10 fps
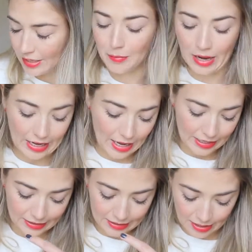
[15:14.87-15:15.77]
in my
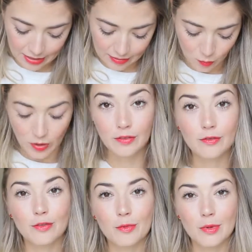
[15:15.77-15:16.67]
nightstand waiting
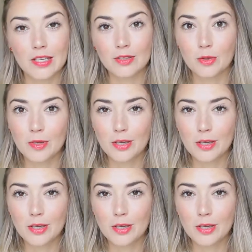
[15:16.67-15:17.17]
for me to be